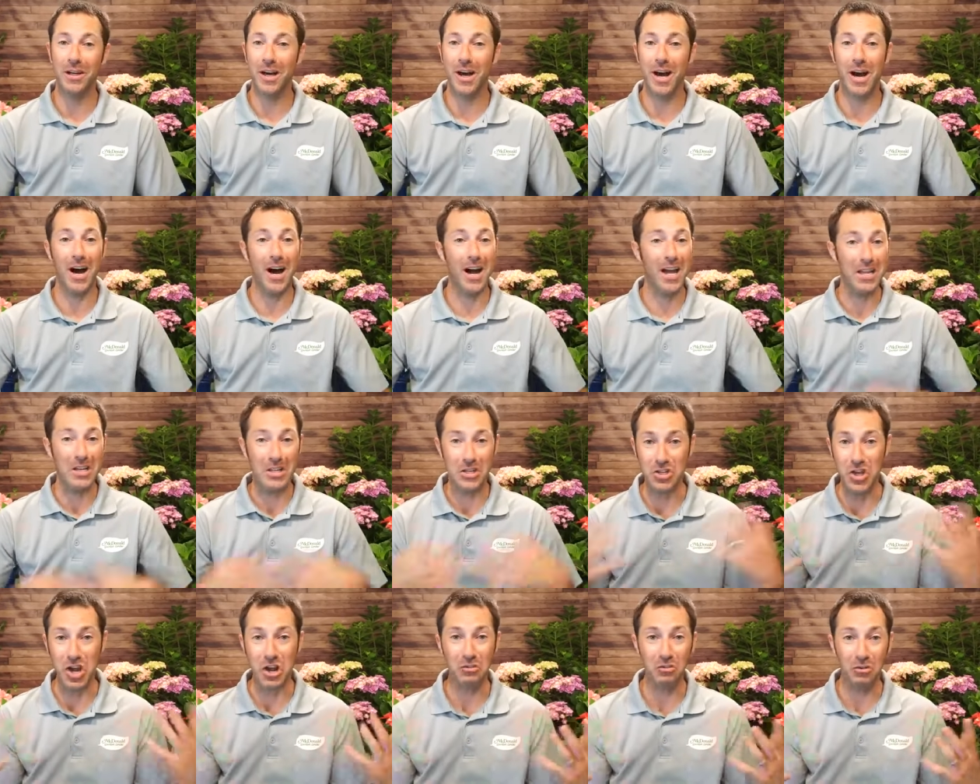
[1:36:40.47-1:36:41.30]
uh, in
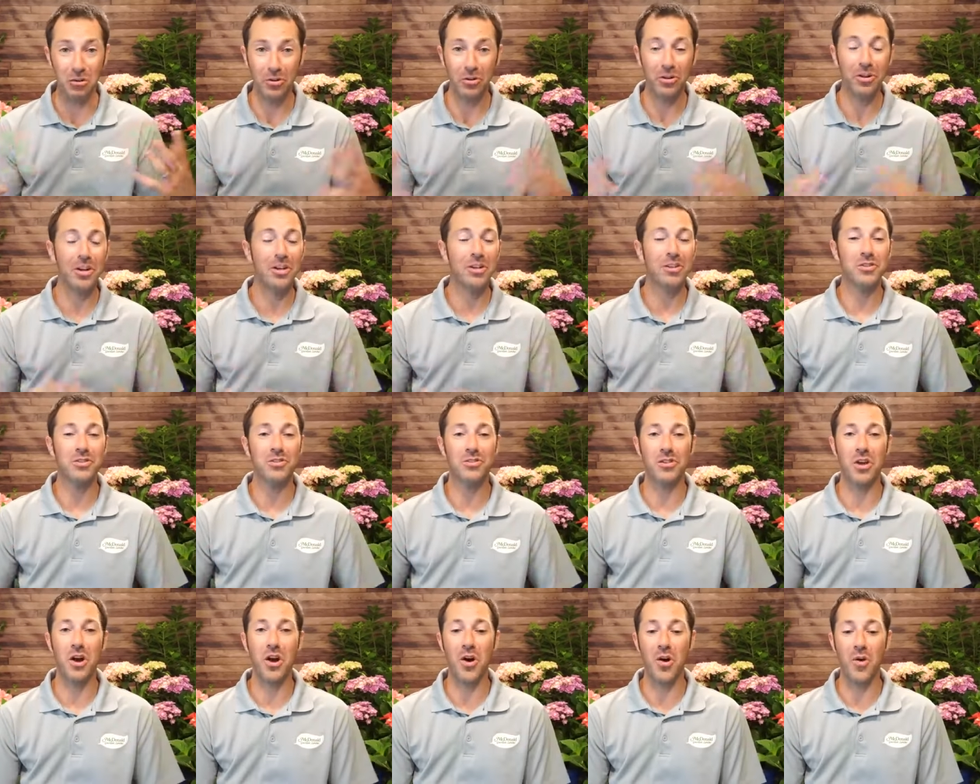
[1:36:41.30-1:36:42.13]
general.
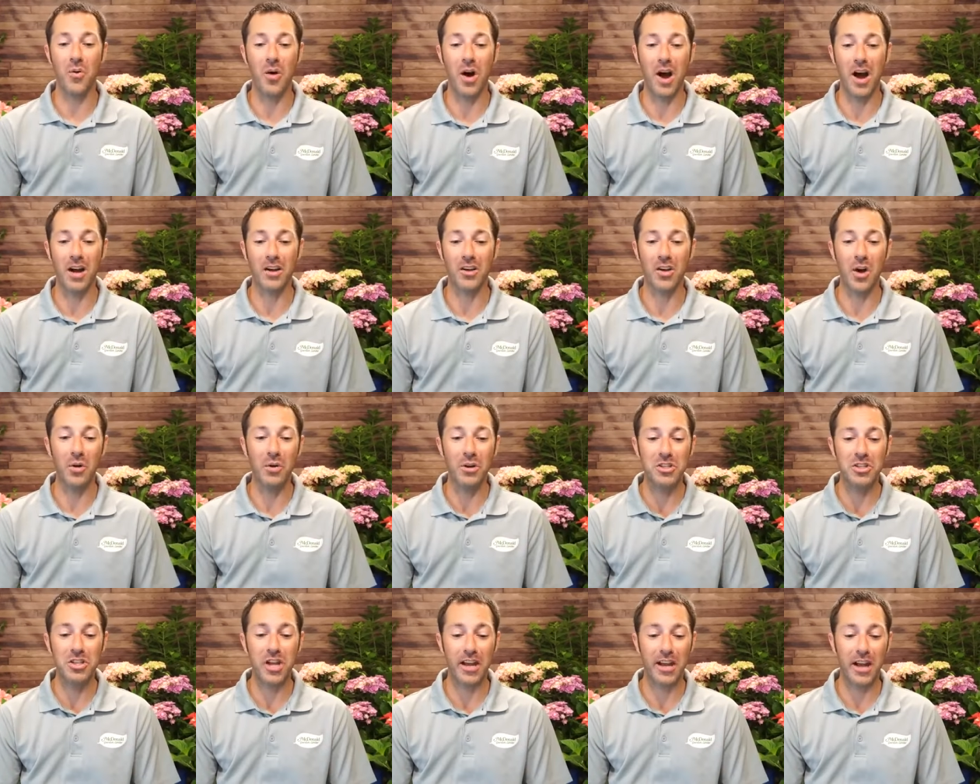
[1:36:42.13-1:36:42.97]
So uh, go
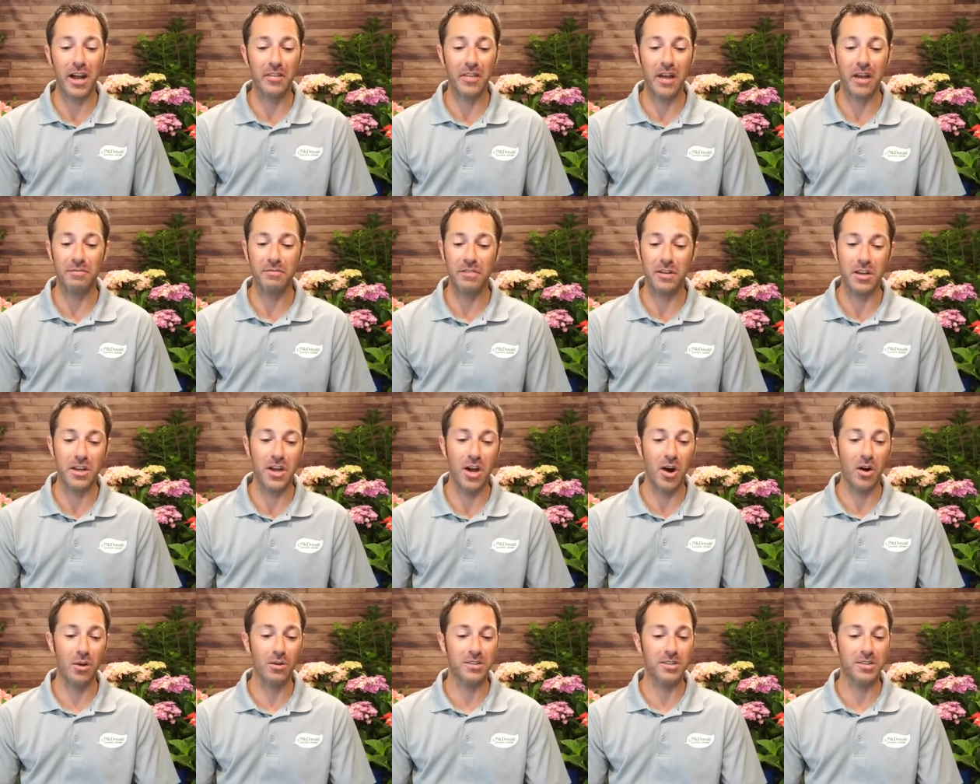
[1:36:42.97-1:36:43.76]
and check out that video.